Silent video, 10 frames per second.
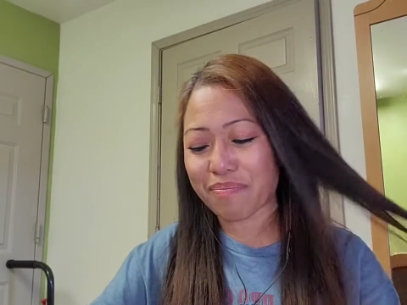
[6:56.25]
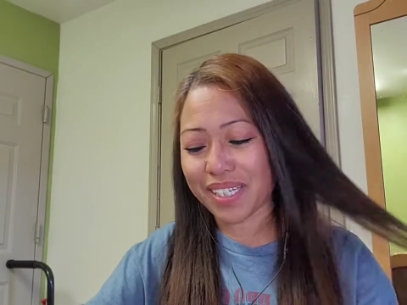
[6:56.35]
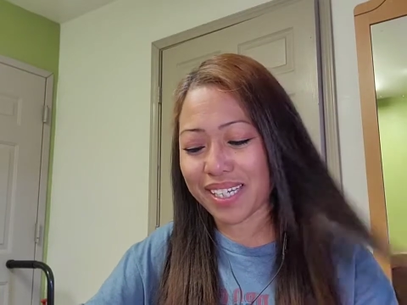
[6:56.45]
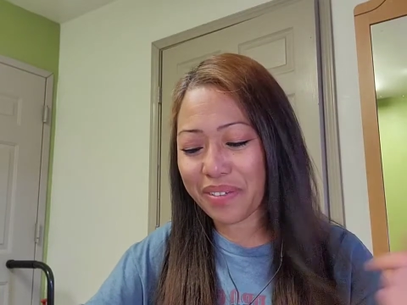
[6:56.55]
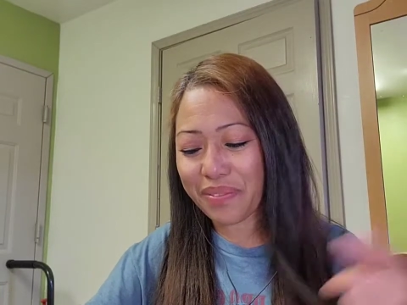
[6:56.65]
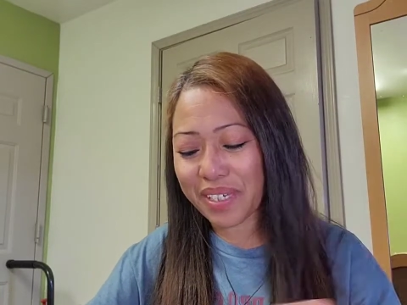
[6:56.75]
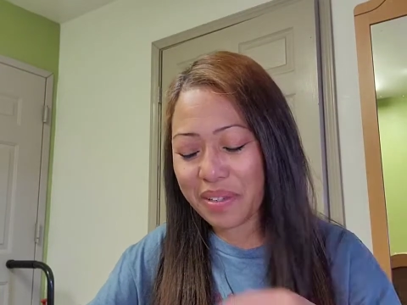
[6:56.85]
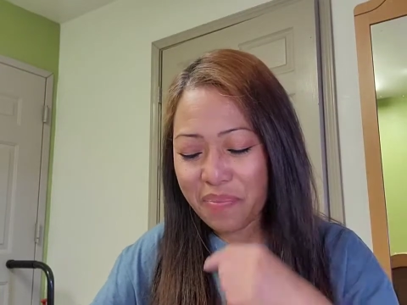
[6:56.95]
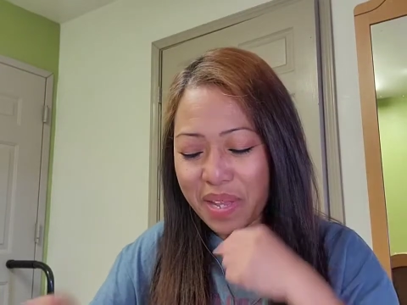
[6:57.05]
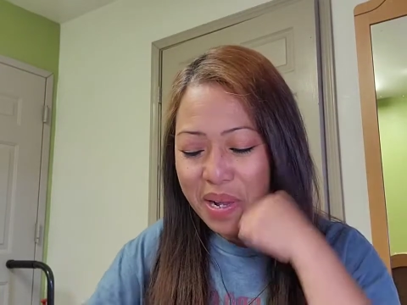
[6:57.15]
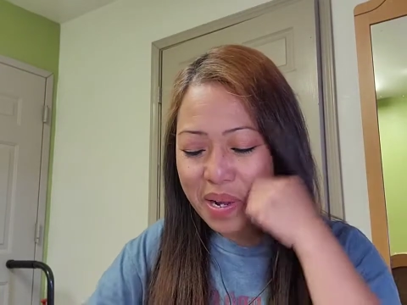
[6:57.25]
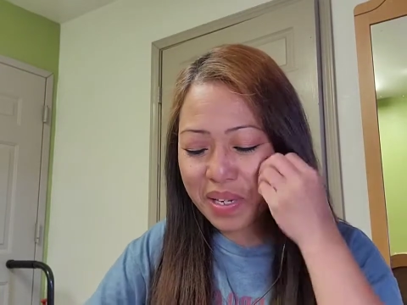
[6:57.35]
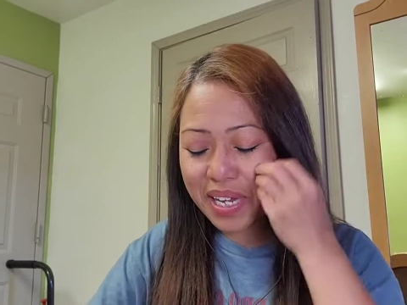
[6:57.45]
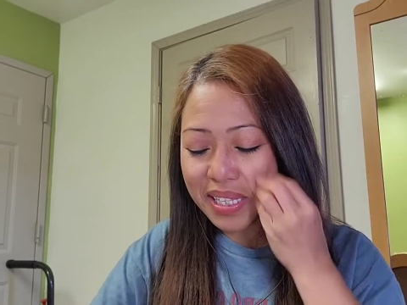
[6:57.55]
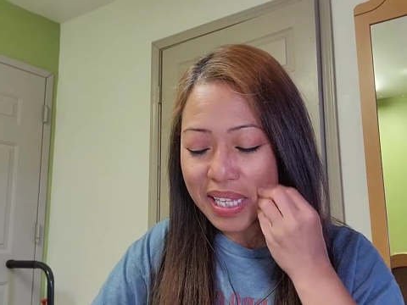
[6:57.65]
But anyway,
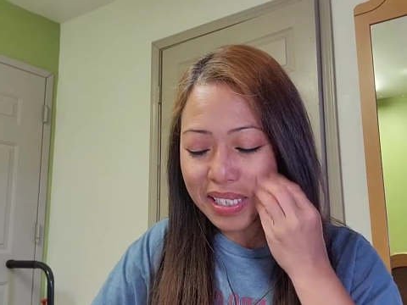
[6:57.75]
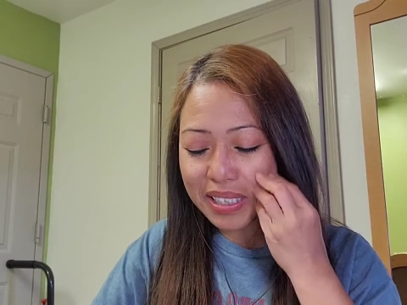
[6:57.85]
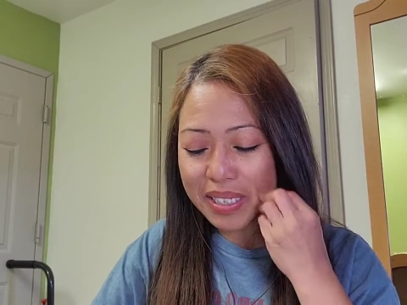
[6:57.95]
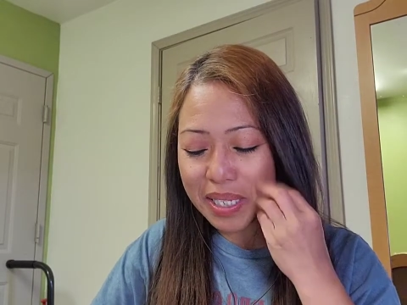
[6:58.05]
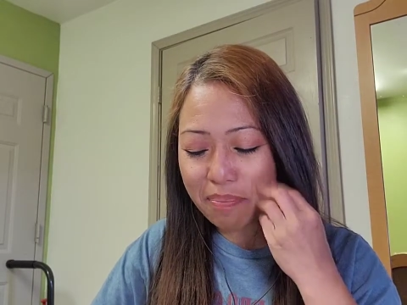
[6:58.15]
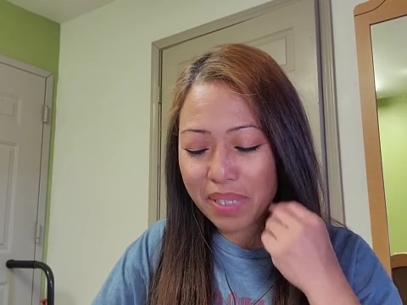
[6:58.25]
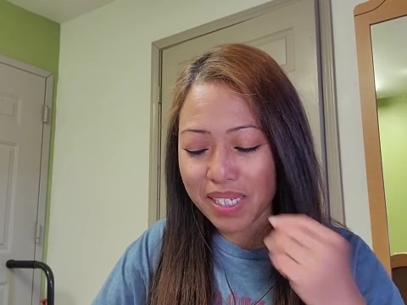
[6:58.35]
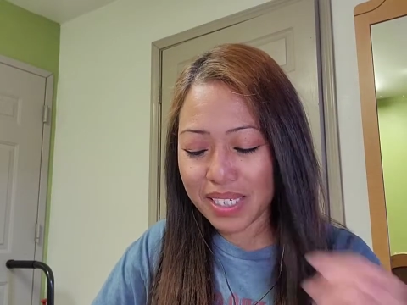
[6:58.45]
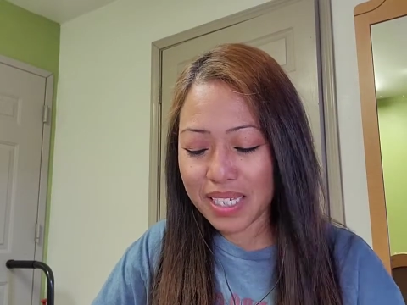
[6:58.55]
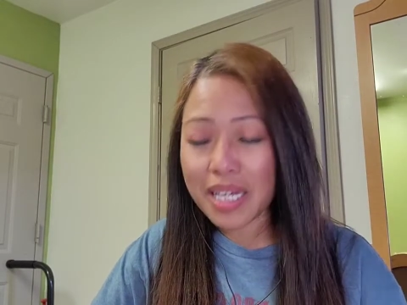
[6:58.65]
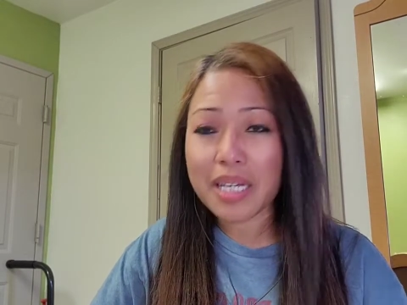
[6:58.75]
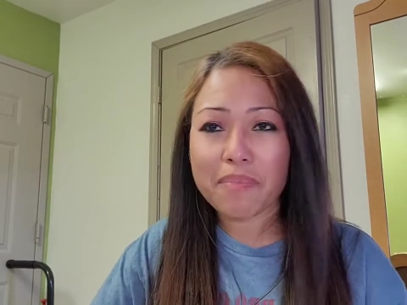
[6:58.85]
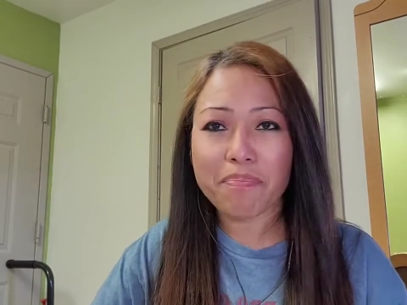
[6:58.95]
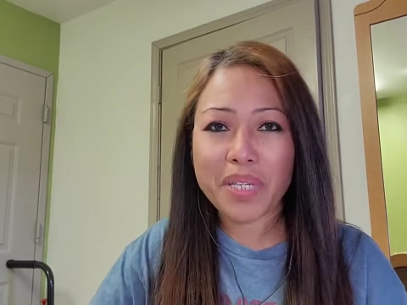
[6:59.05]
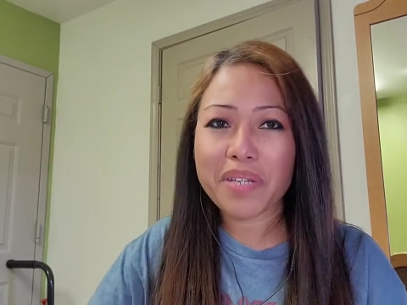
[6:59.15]
okay, next tip is
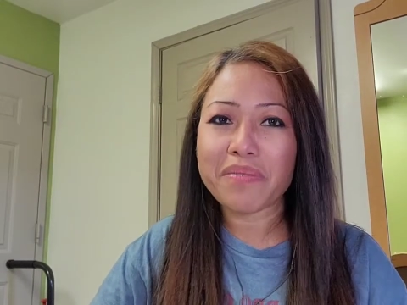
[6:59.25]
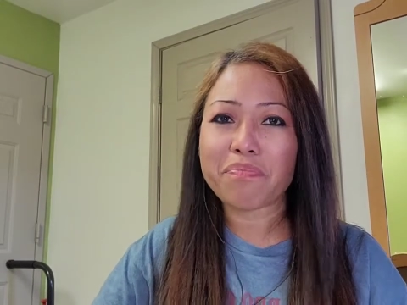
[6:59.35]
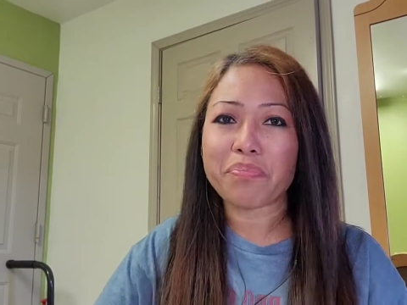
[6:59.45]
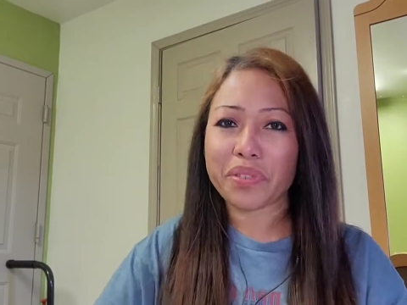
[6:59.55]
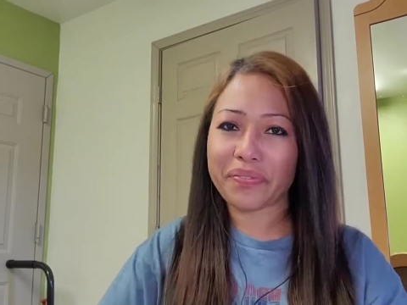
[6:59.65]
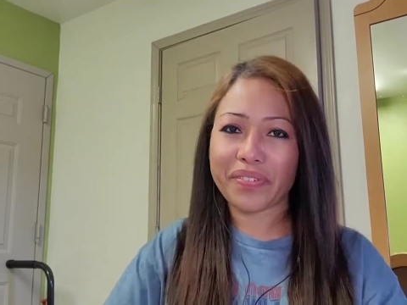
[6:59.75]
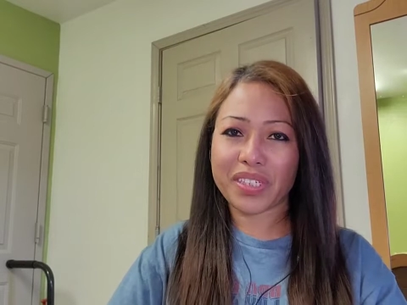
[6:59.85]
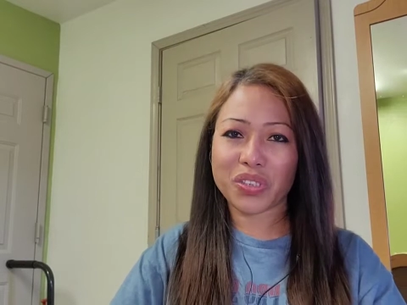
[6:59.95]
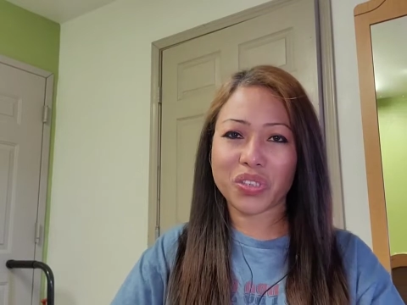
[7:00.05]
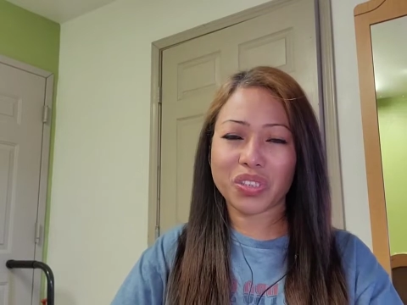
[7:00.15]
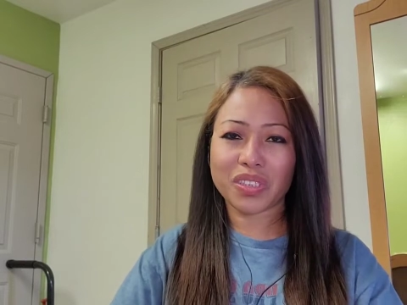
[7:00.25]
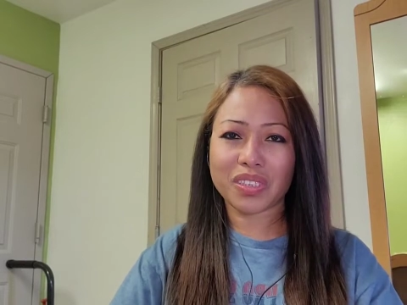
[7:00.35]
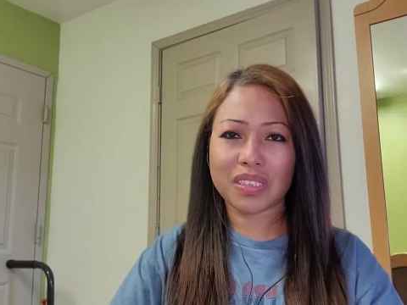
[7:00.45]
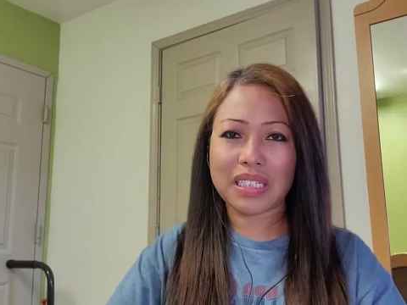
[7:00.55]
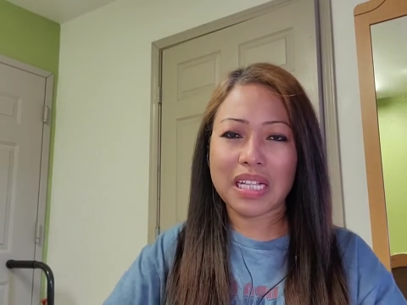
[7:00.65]
be
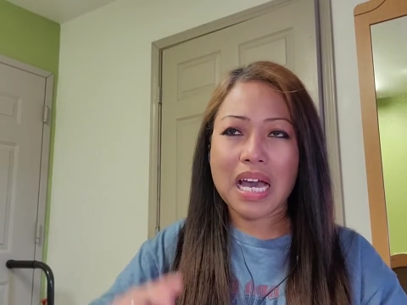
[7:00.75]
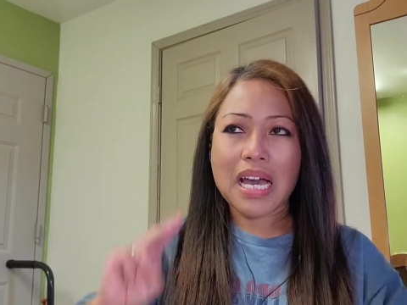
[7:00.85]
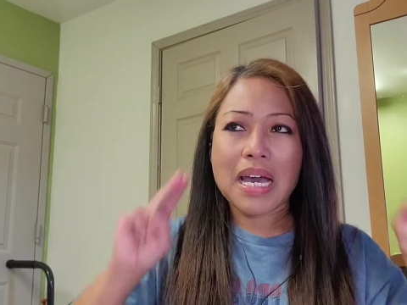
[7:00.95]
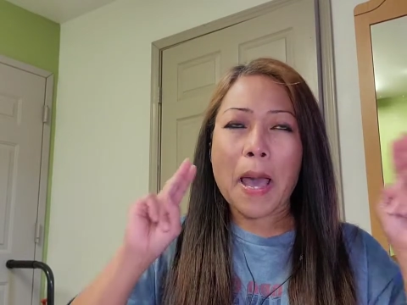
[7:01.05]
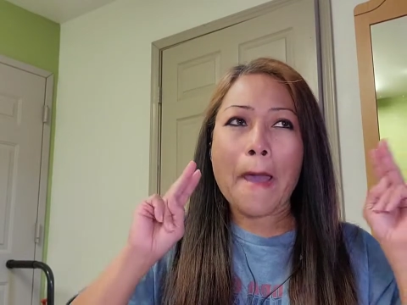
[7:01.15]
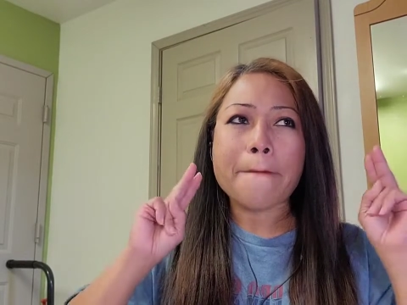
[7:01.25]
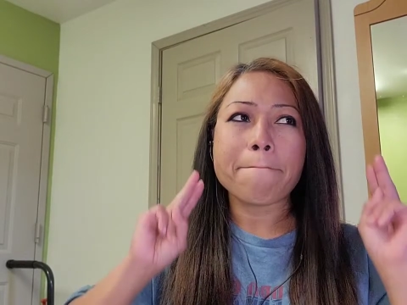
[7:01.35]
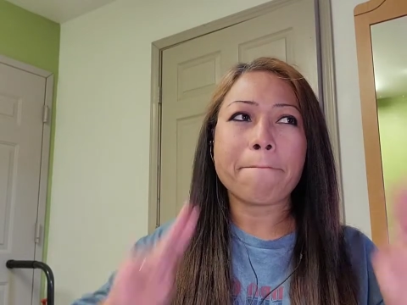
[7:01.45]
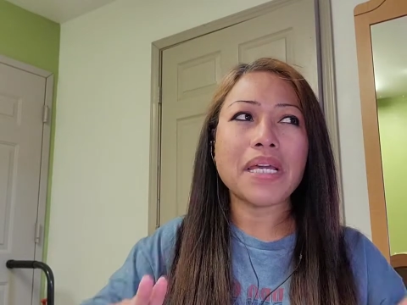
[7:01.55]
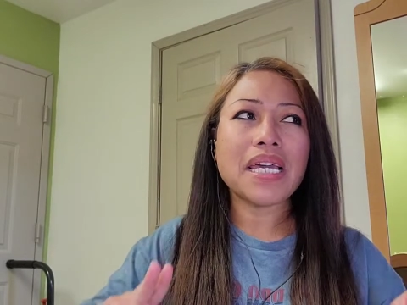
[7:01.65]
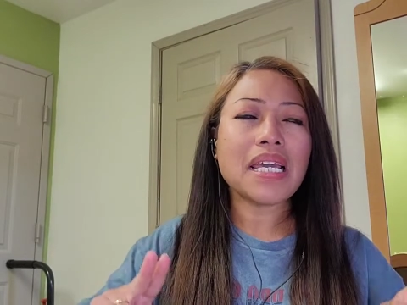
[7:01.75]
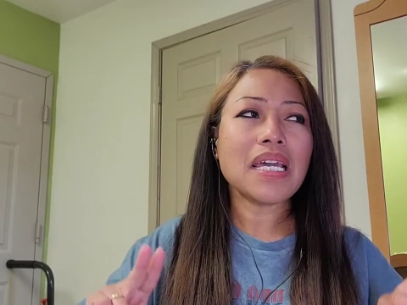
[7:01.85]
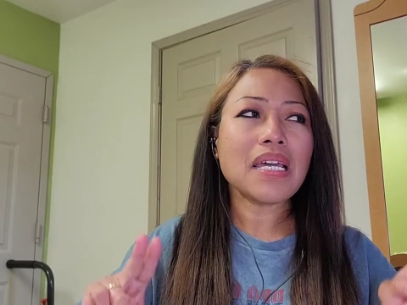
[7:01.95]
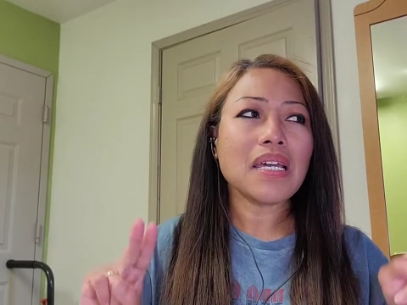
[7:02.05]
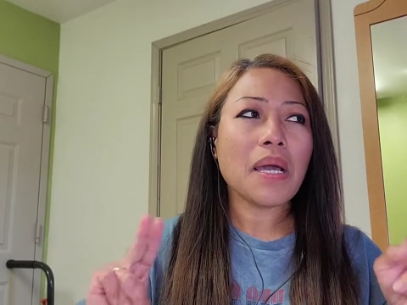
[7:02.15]
professional.
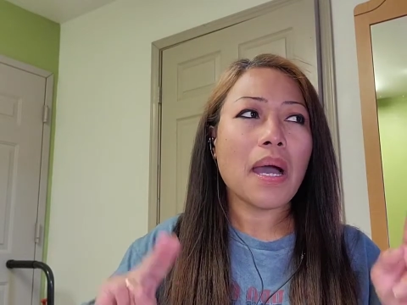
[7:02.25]
Be